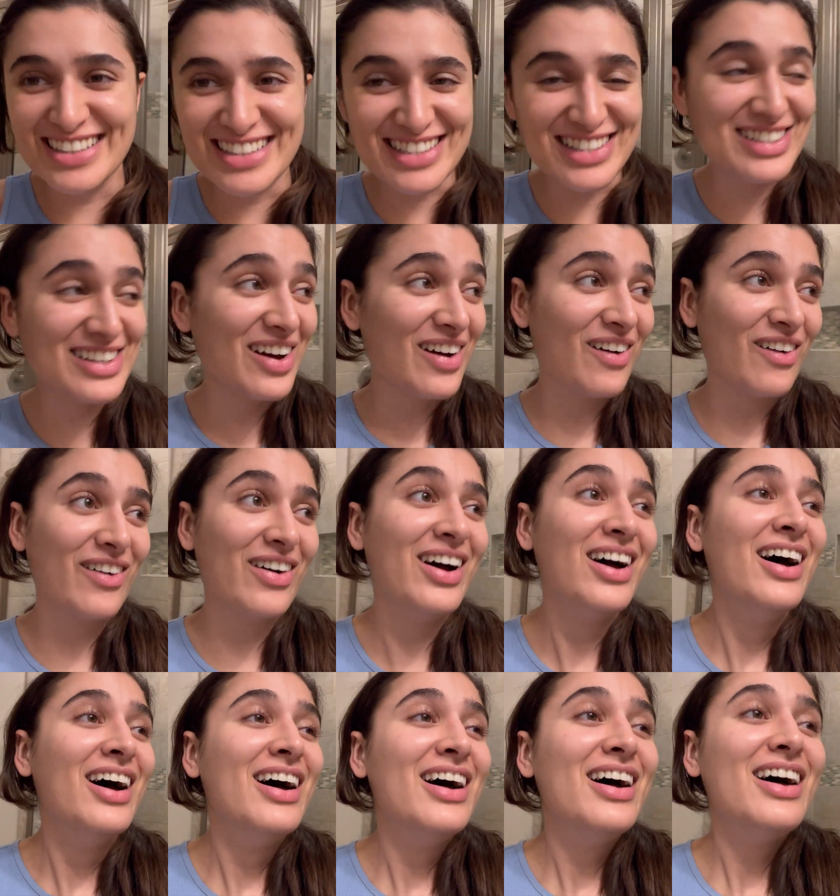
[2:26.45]
So
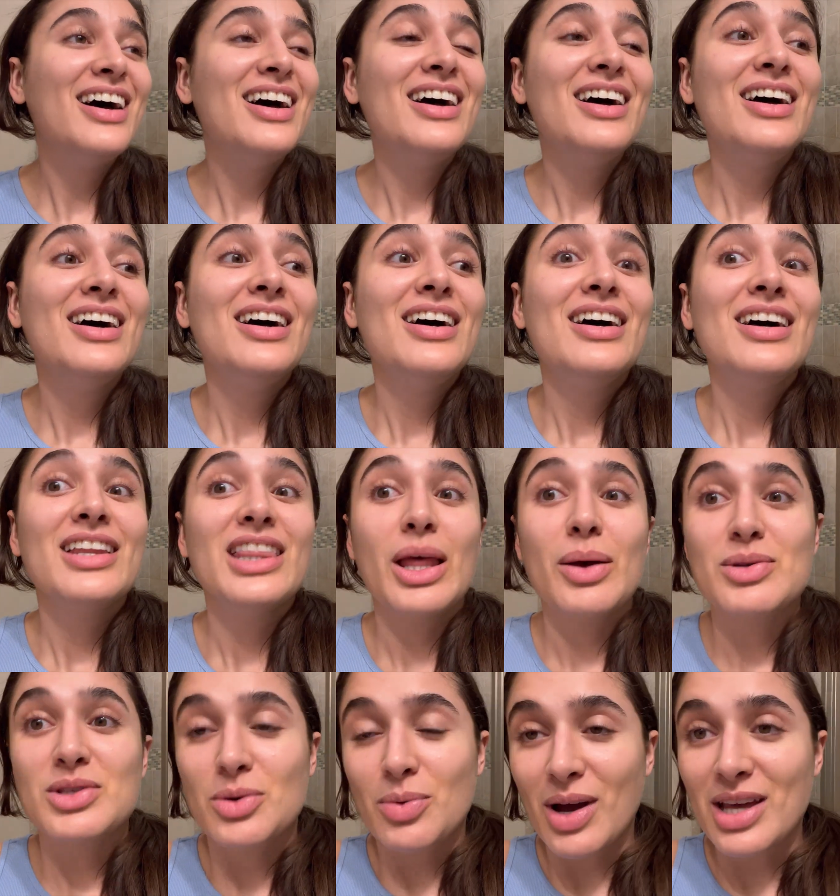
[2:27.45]
that was
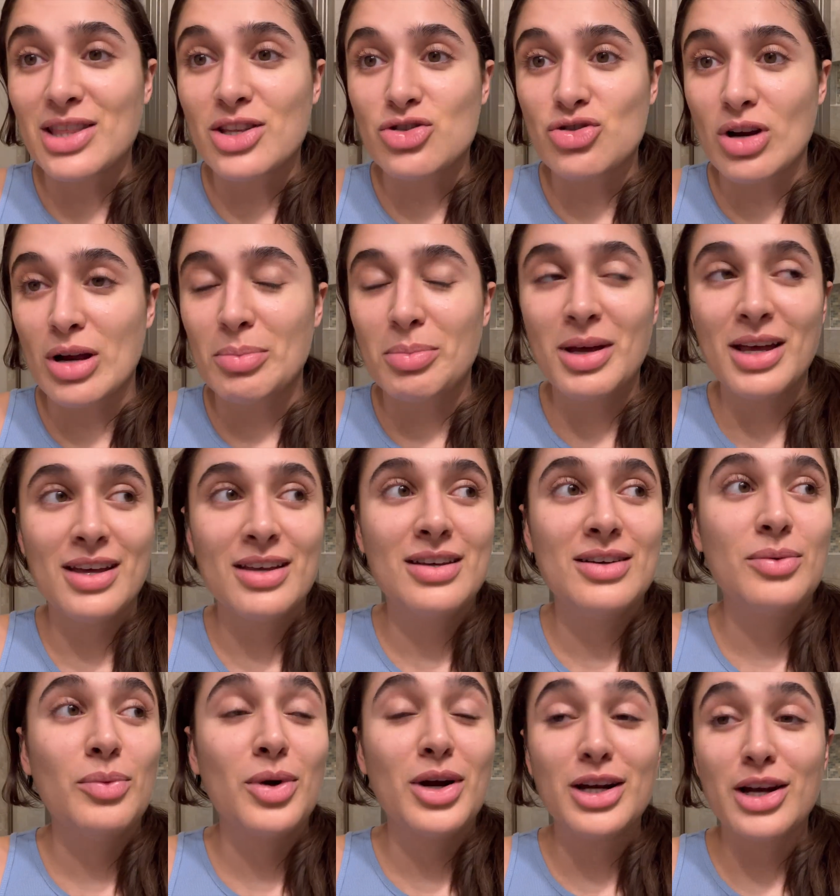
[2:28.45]
quite the trip.
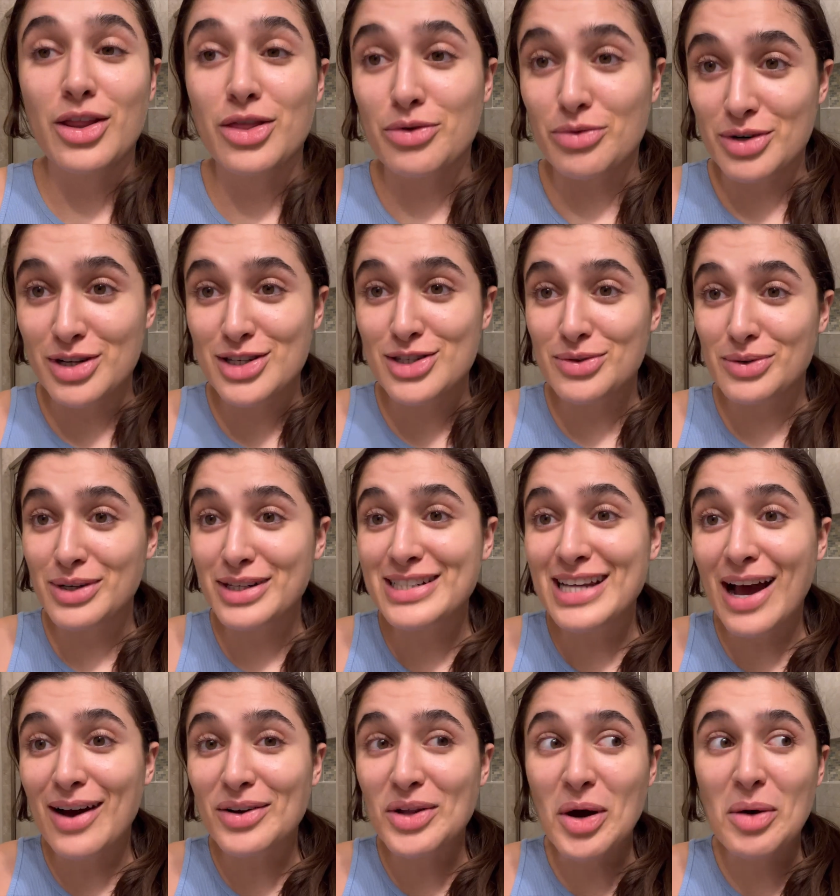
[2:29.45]
We're in a three story
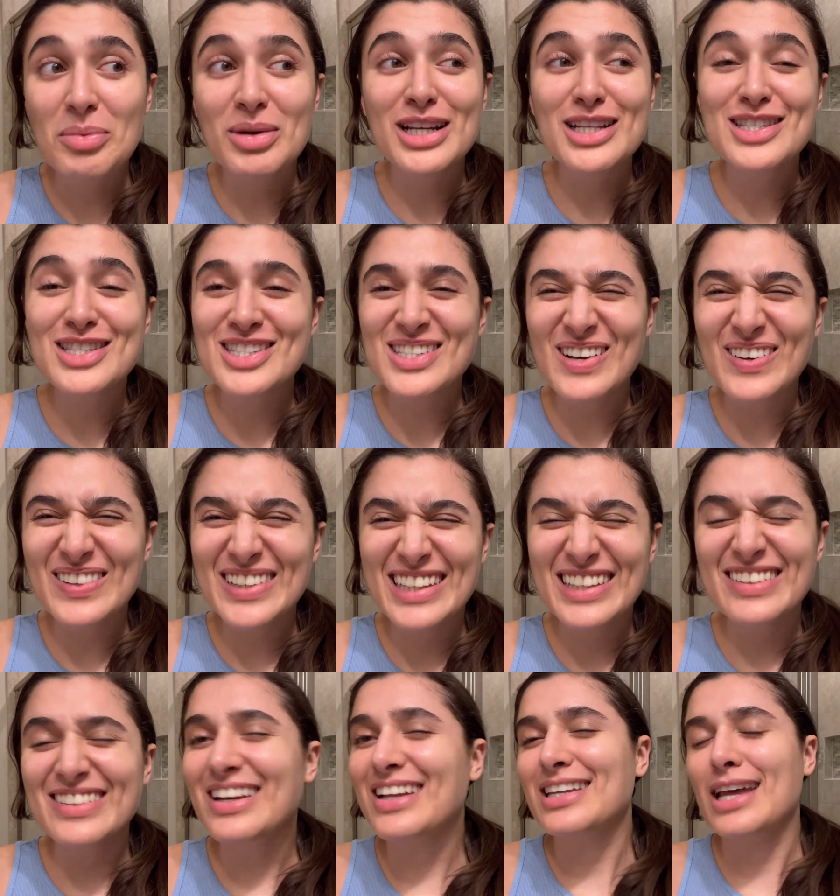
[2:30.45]
townhome and it's so cute.
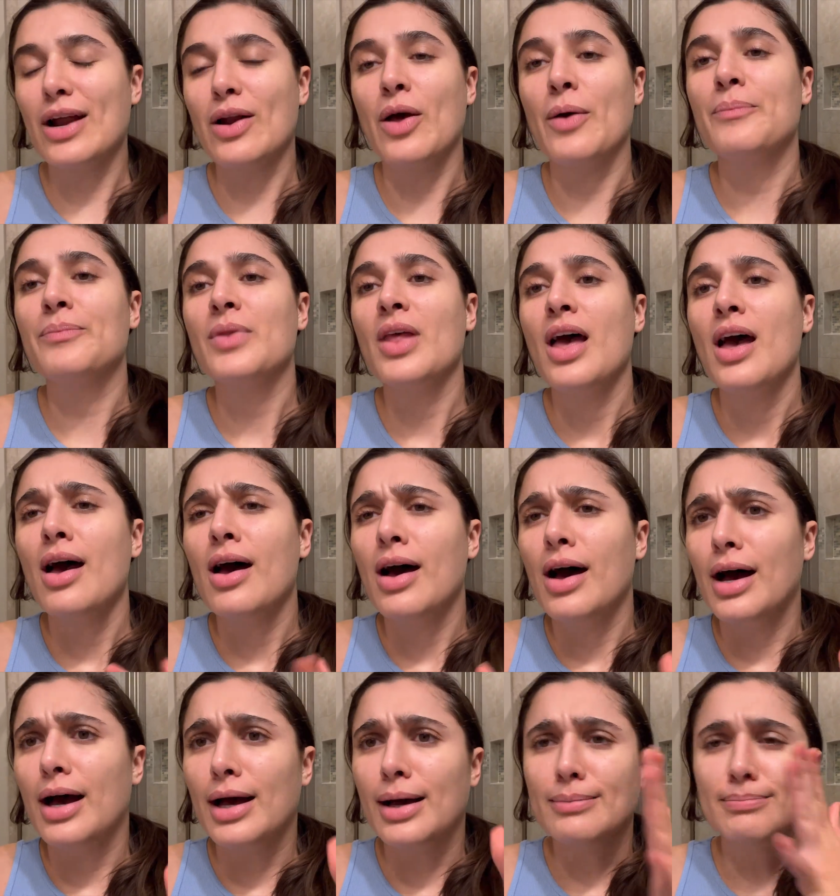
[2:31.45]
Not townhome,
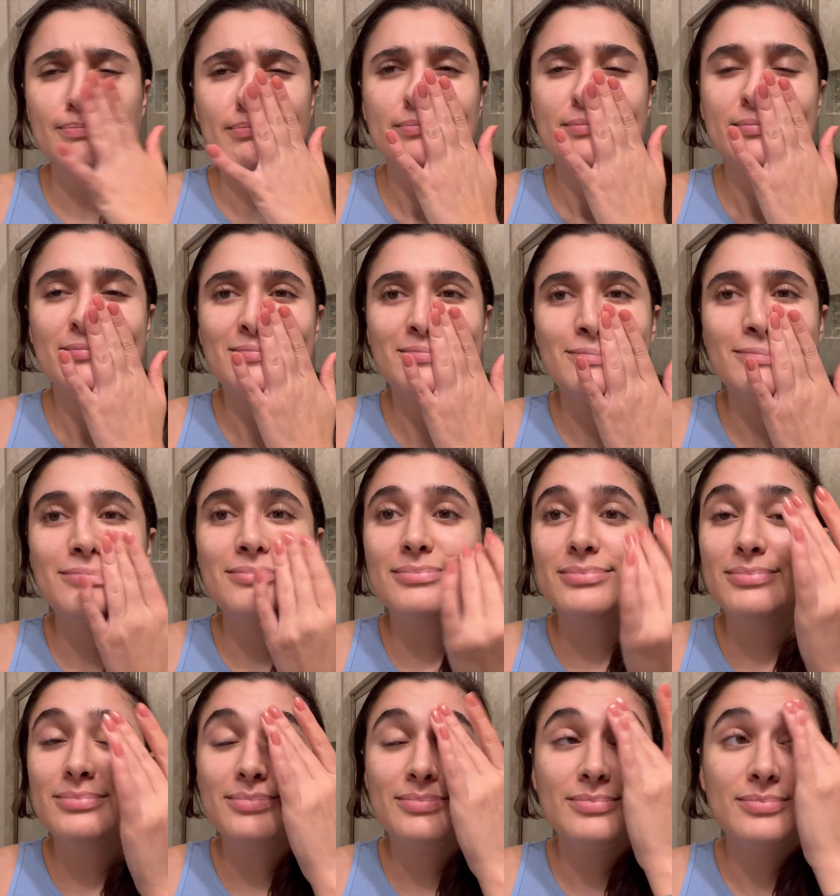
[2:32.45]
um,
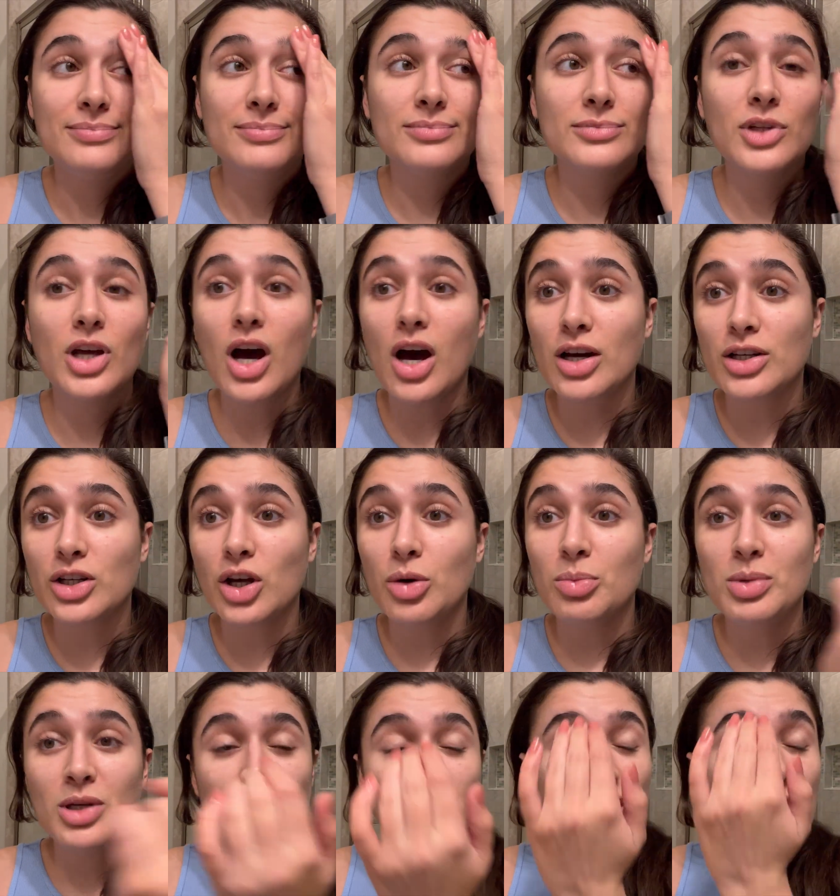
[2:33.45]
condo,
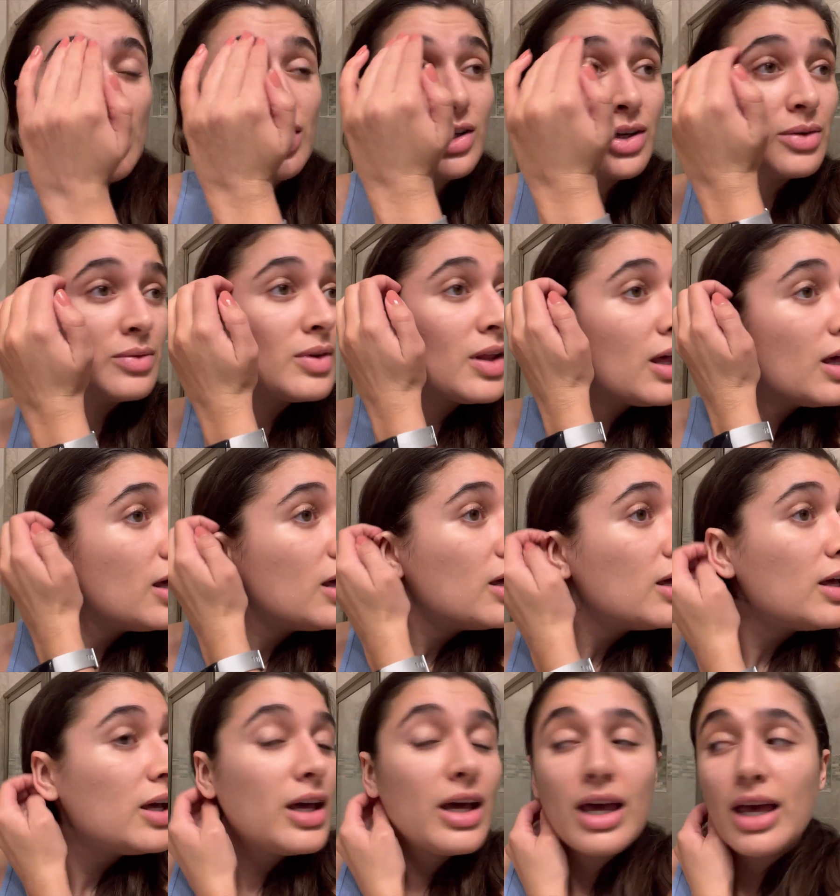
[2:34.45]
beach condo.
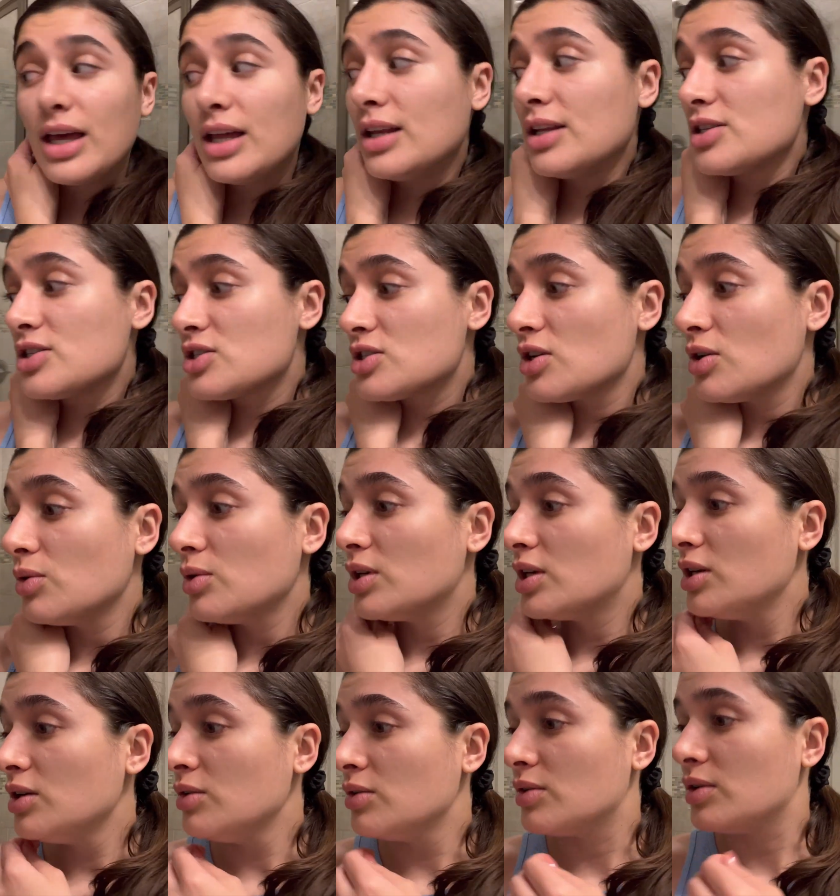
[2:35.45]
And it's so
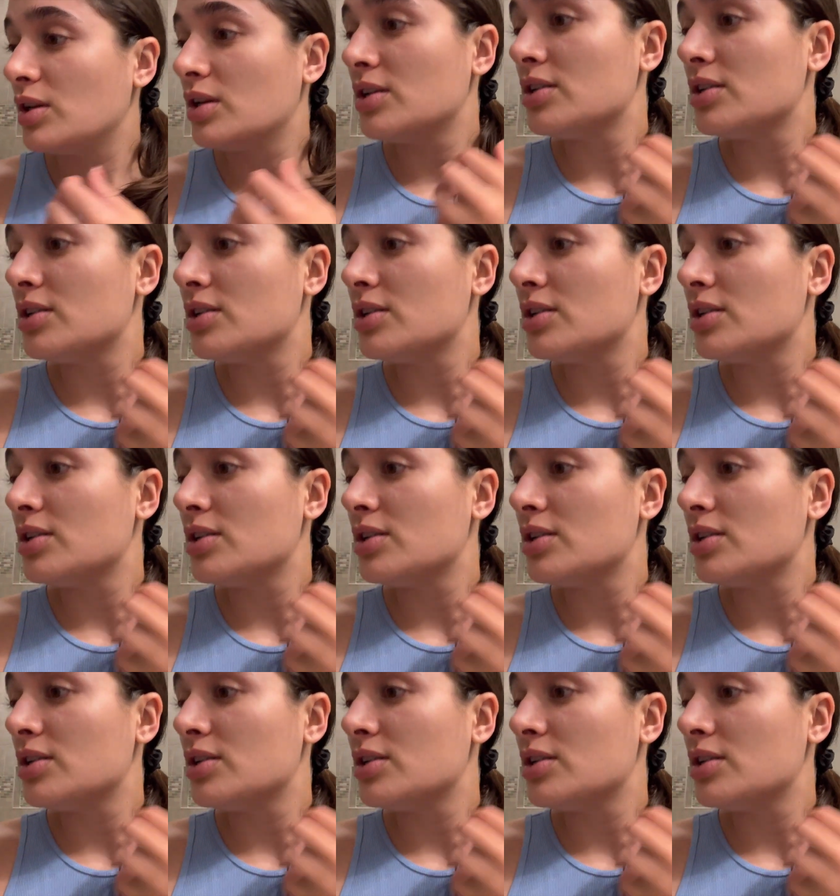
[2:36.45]
cute.